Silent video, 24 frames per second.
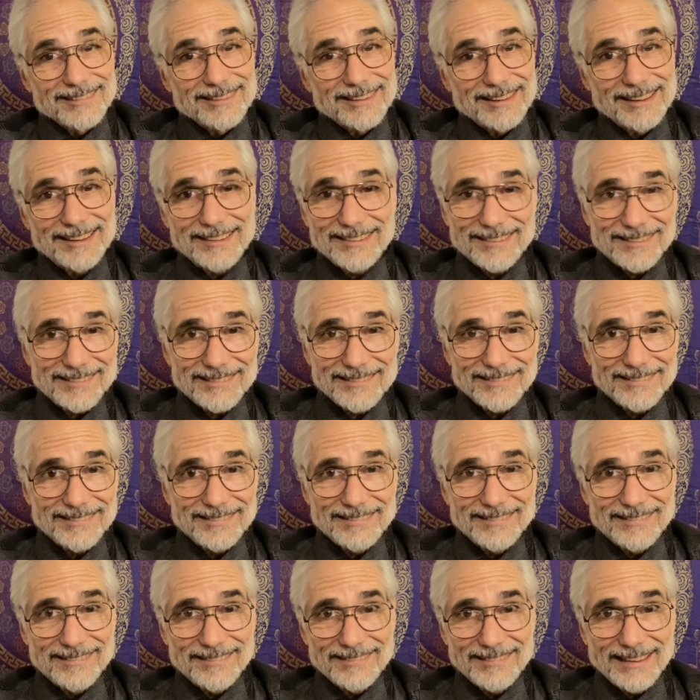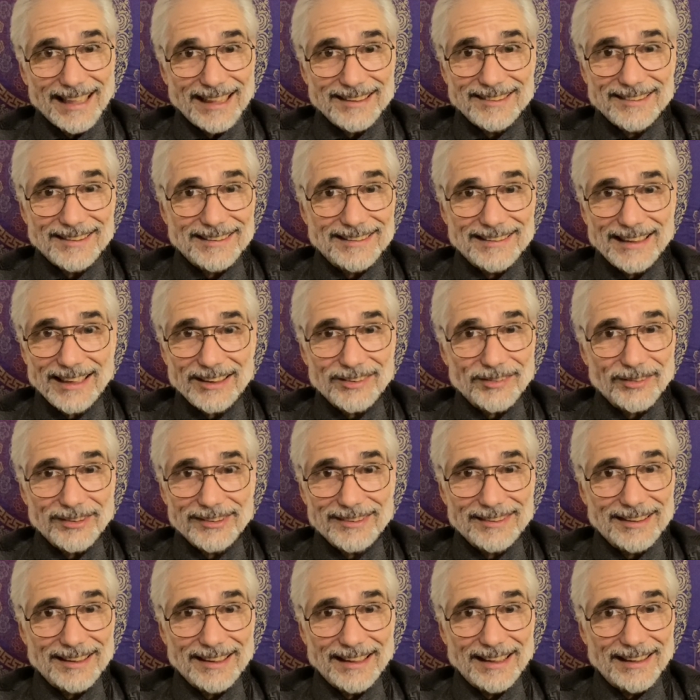because that success was
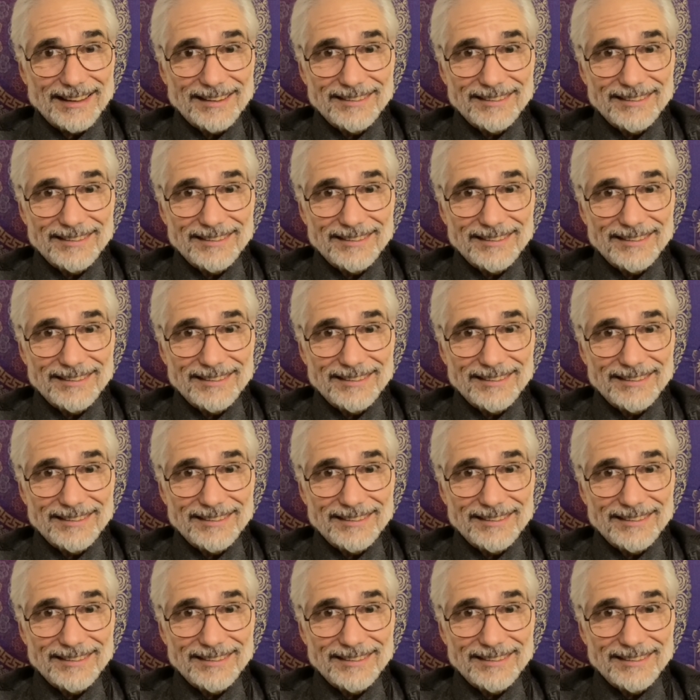going to